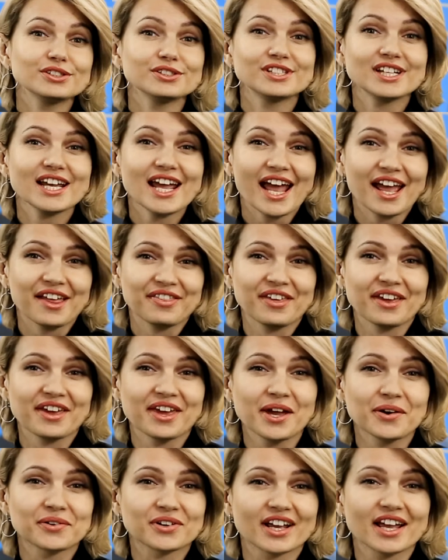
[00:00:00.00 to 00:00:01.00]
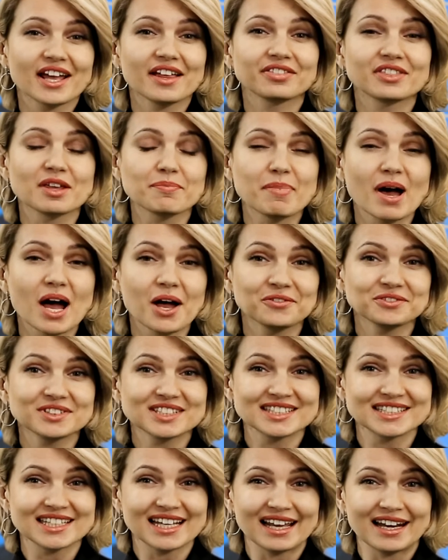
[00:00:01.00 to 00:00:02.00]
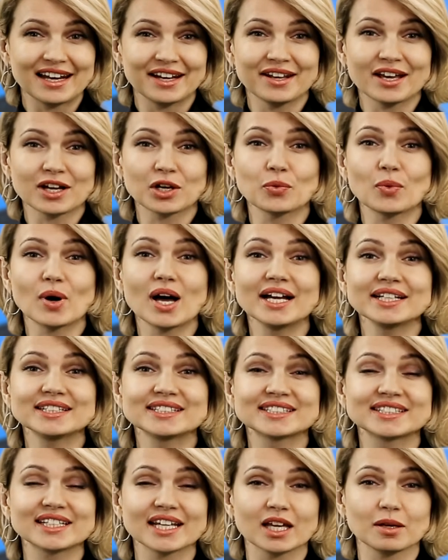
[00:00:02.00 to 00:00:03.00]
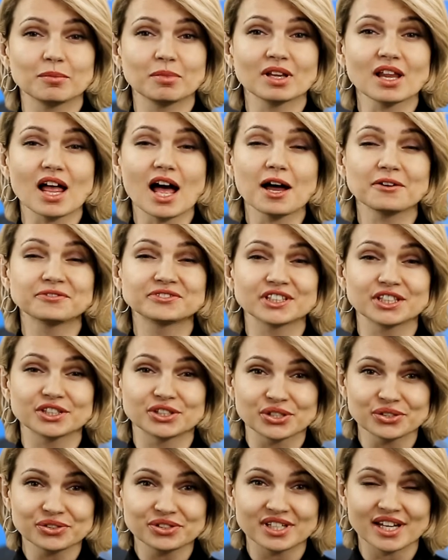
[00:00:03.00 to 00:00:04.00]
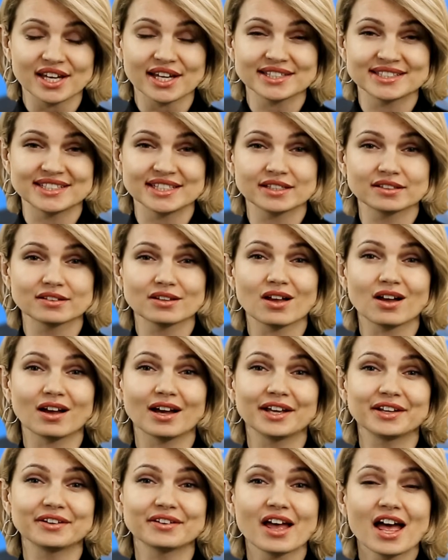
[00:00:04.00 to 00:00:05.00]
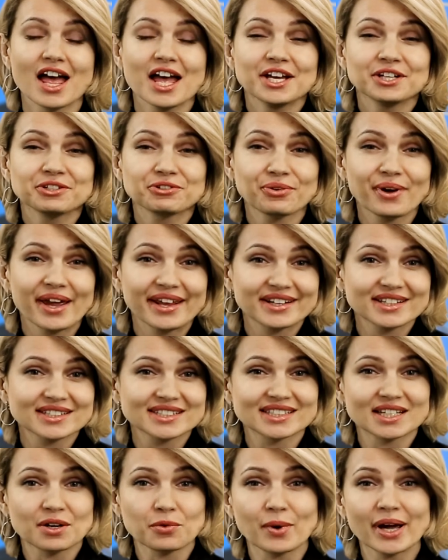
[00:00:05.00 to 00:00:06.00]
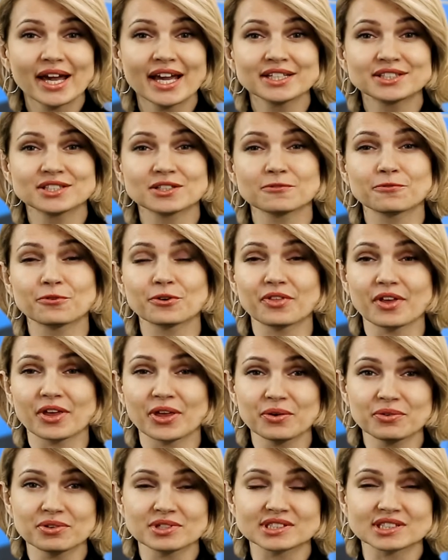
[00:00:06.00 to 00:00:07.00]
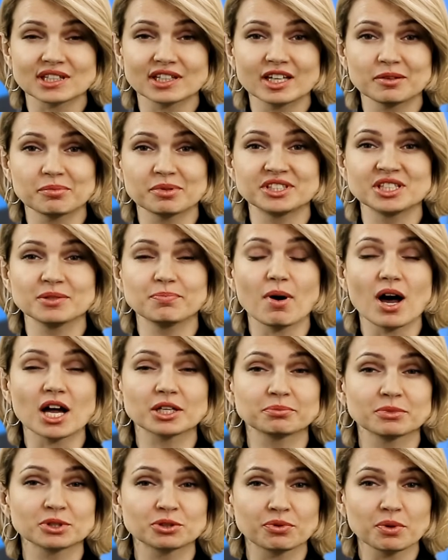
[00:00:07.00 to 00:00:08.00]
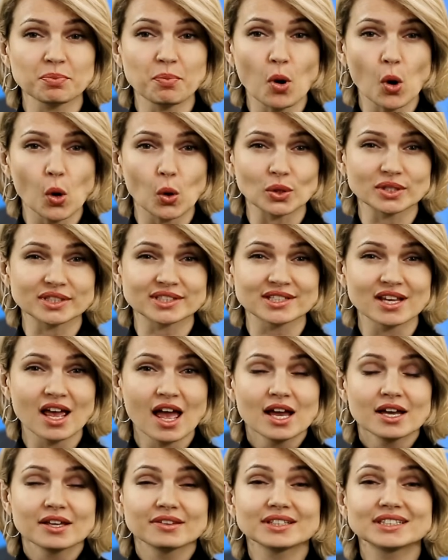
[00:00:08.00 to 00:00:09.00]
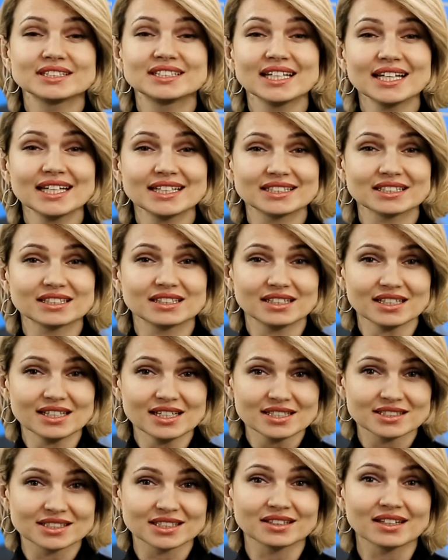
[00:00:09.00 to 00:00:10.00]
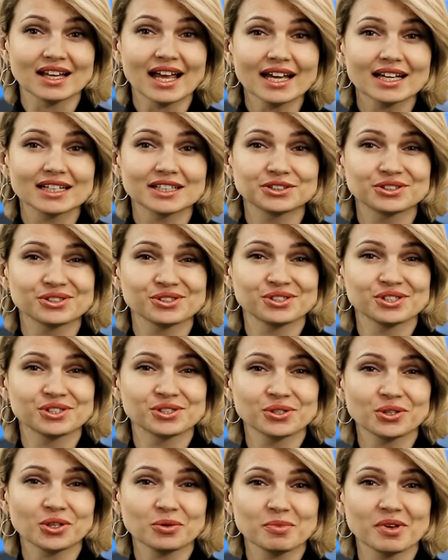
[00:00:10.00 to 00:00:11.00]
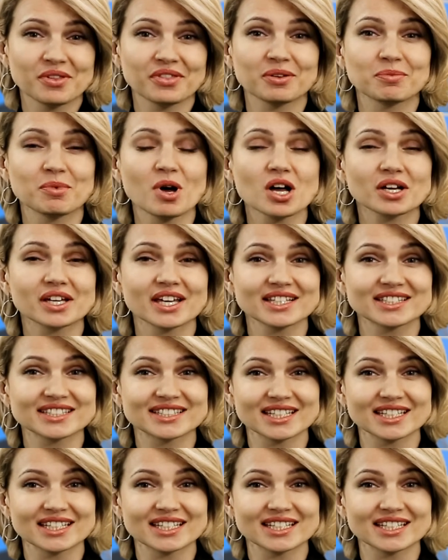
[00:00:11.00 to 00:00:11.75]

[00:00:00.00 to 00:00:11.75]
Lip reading: Today, the euro and the pound sterling are quite stable after a two-day decline. Traders are waiting for the US Labor Department reports. The data is likely to determine the market